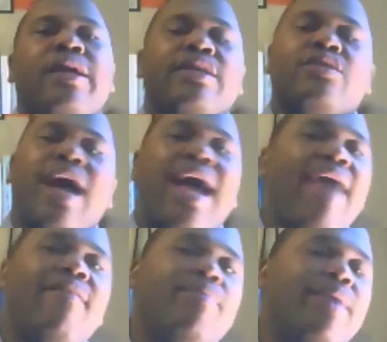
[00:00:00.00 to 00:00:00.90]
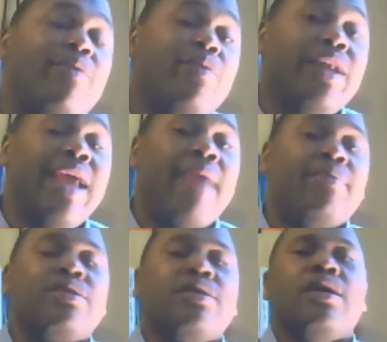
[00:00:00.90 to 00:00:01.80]
And so I haven't been really
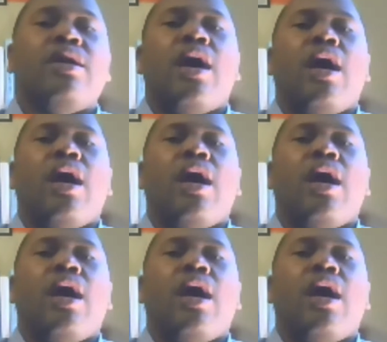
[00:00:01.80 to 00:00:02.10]
able to